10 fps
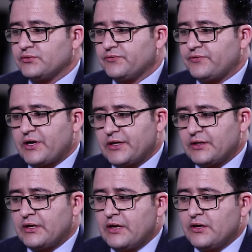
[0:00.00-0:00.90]
to fight
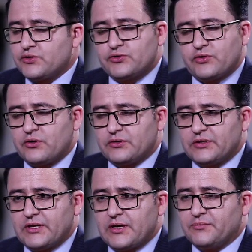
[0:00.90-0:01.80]

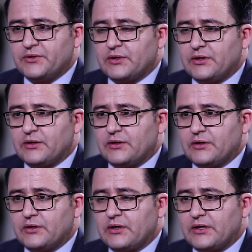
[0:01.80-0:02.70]
strongly
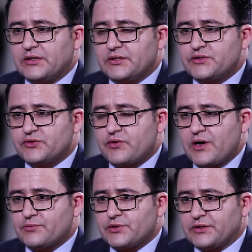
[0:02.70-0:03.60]
against
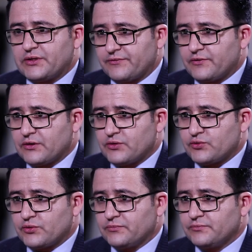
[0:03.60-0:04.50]
corruption in
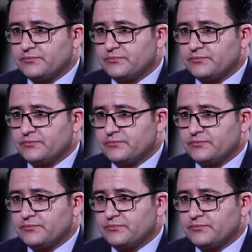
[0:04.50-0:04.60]
Afghanistan.